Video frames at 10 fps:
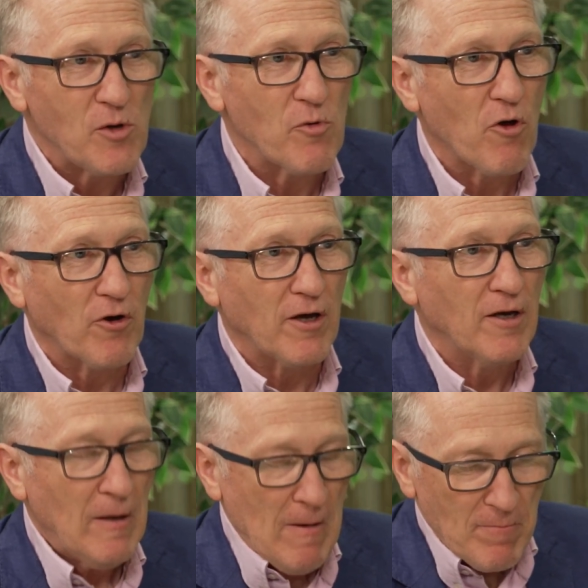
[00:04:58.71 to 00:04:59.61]
you were on
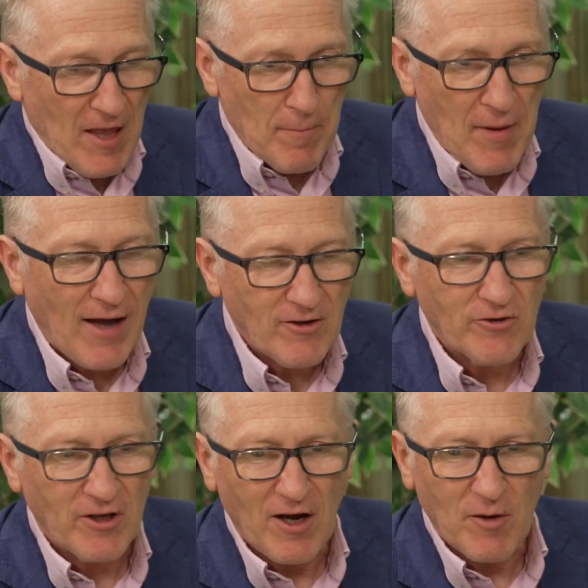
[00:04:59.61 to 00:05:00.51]
a
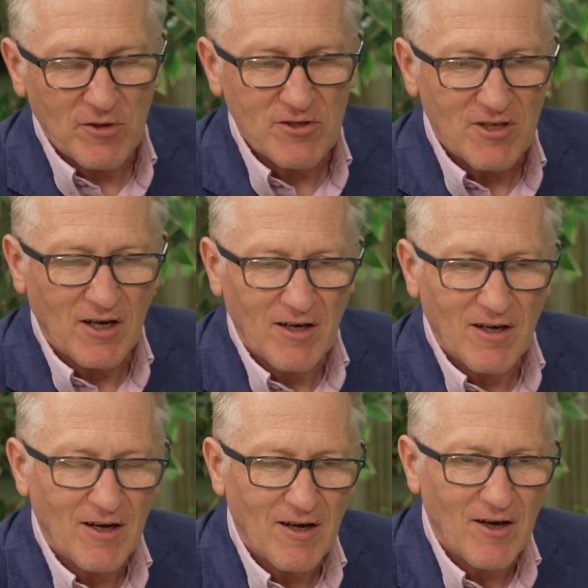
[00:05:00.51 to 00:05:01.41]
panel that I was
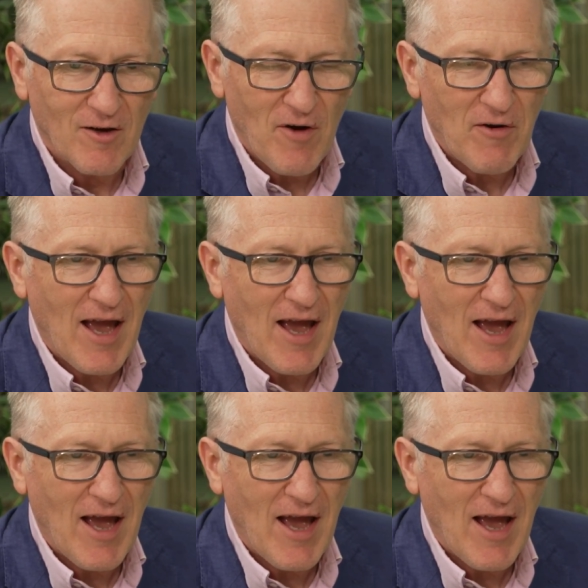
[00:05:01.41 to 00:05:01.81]
very